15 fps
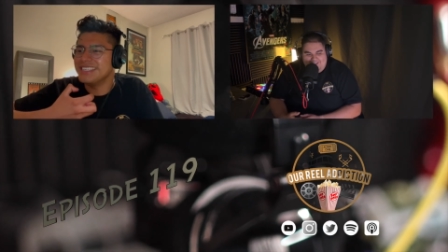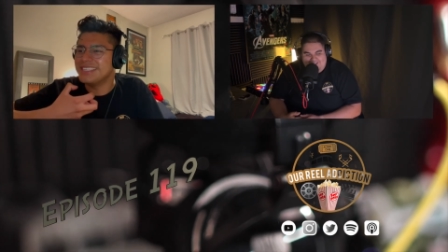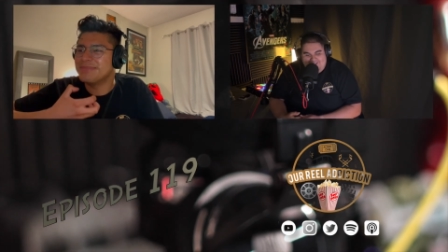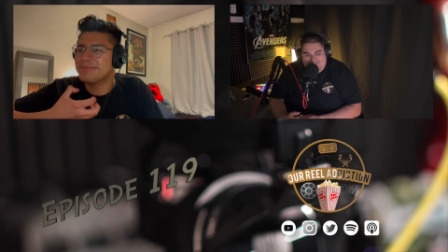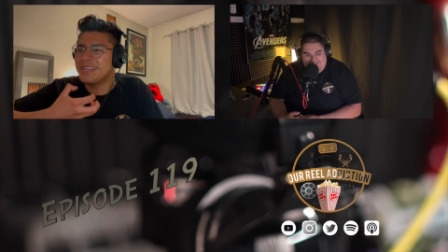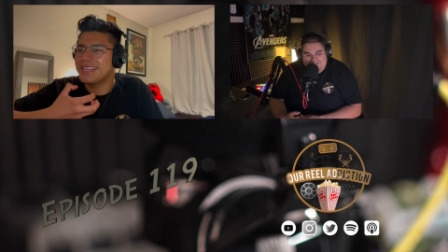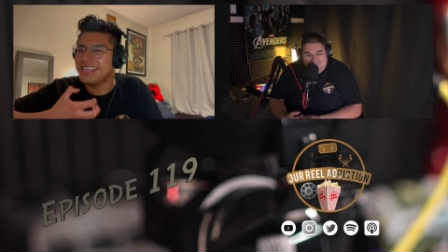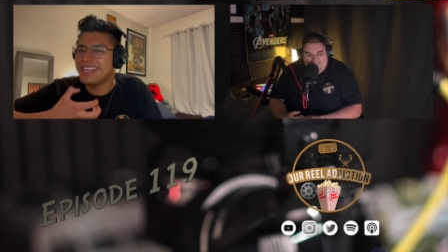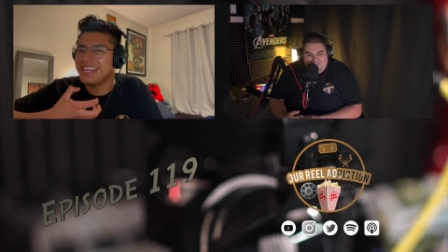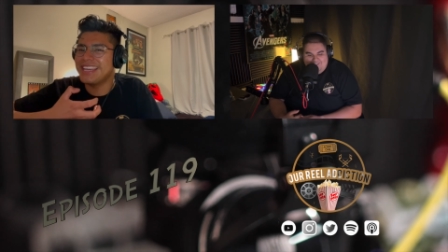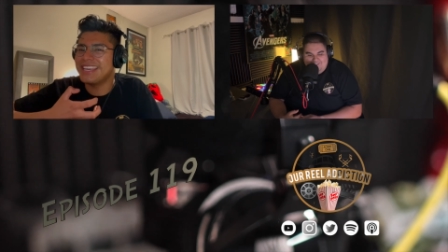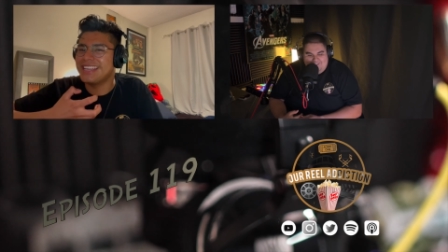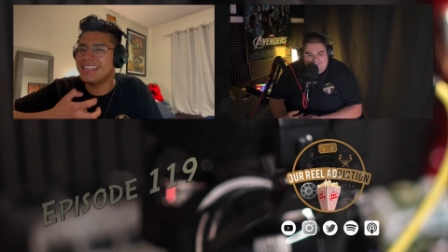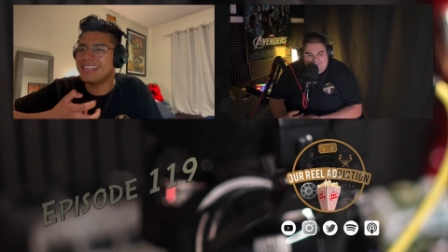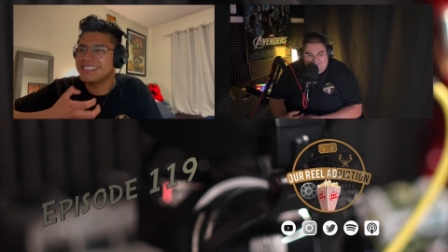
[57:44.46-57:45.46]
in my
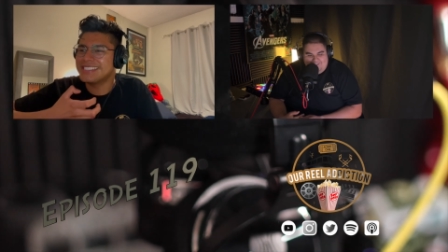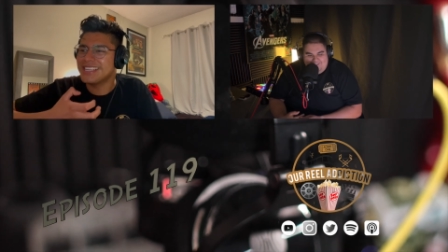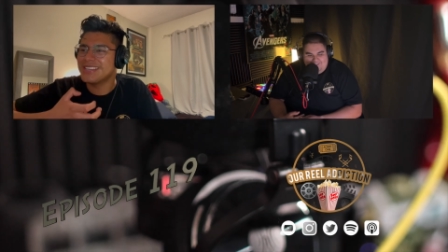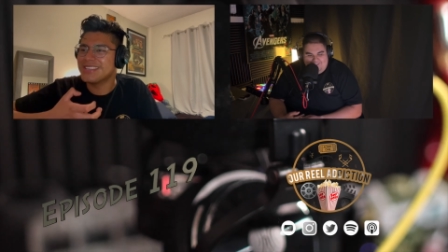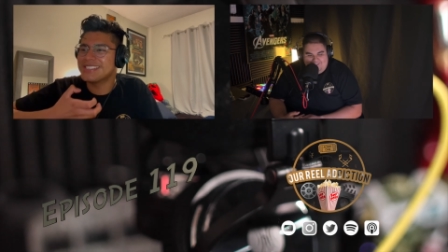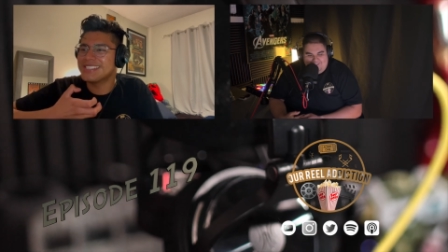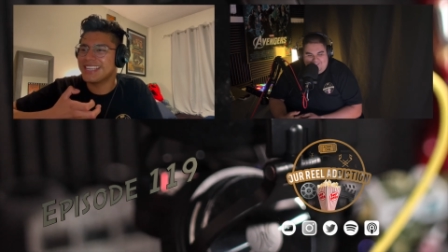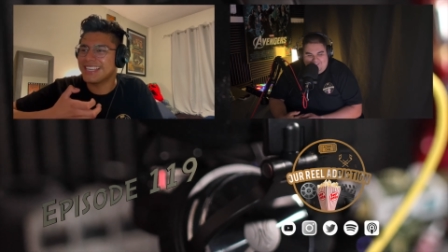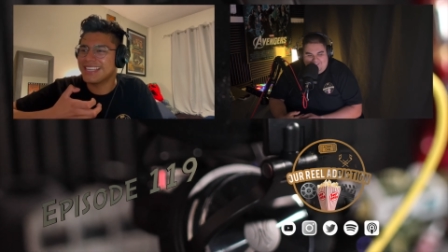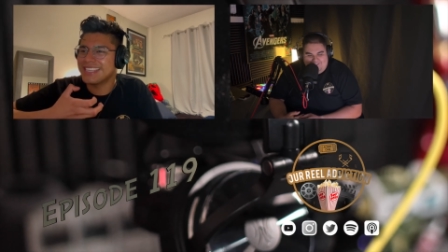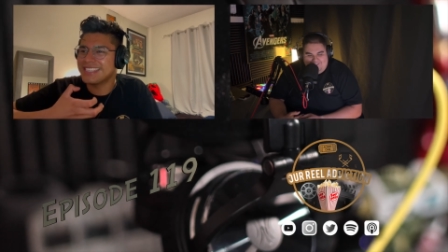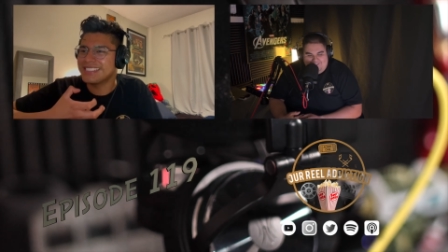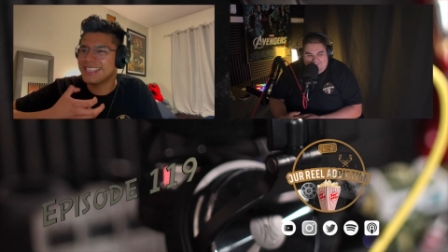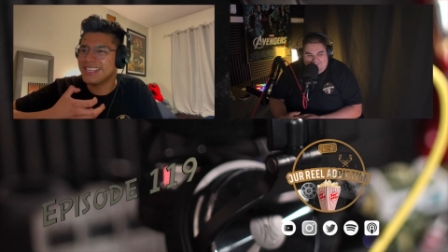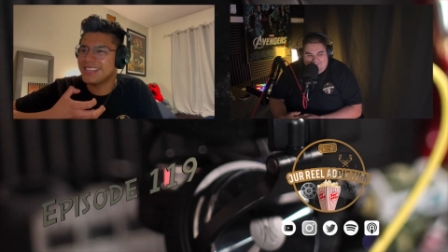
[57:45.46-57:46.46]
head, it sounds like I
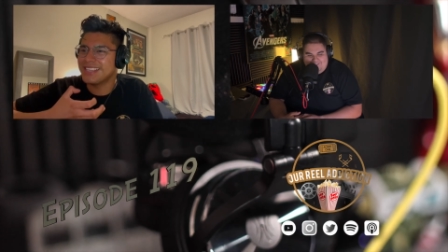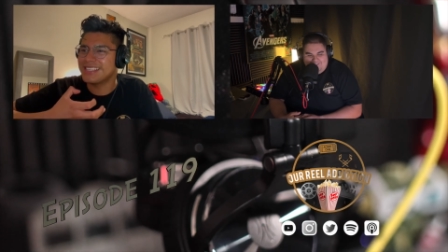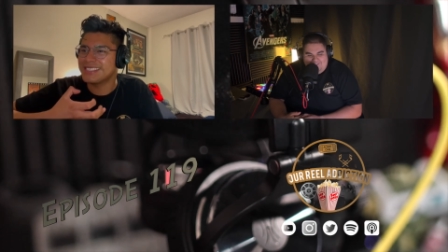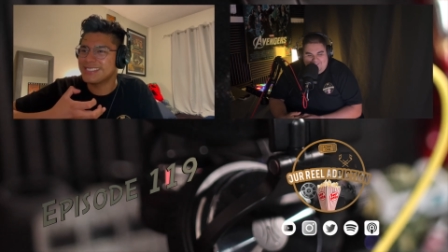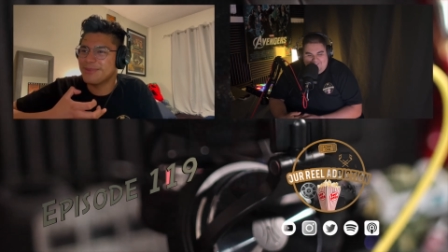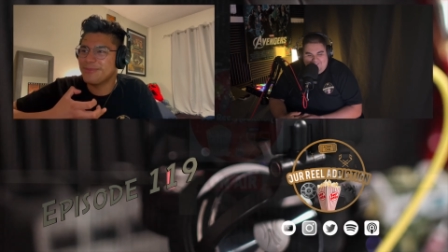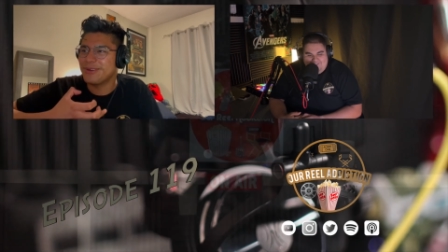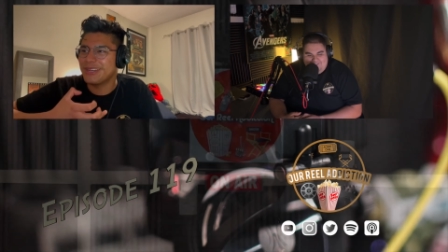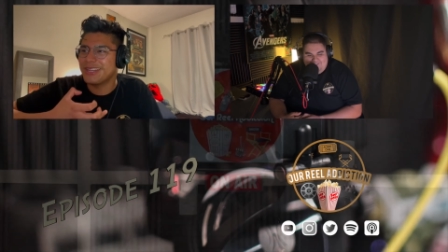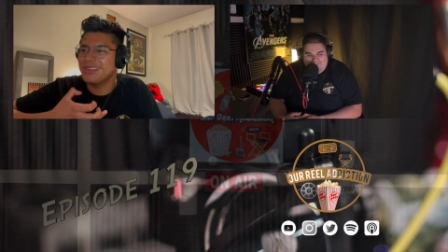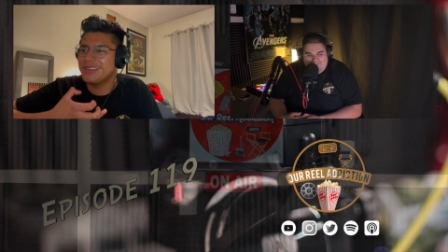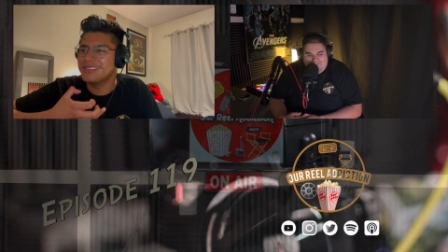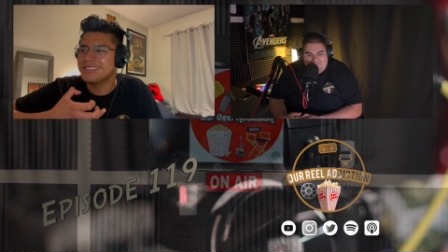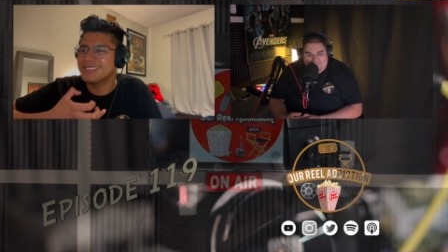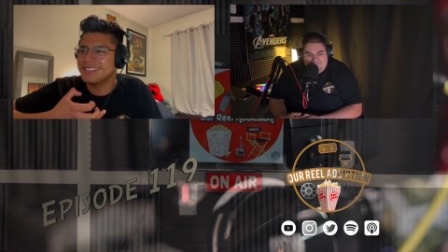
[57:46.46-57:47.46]
sound like someone else,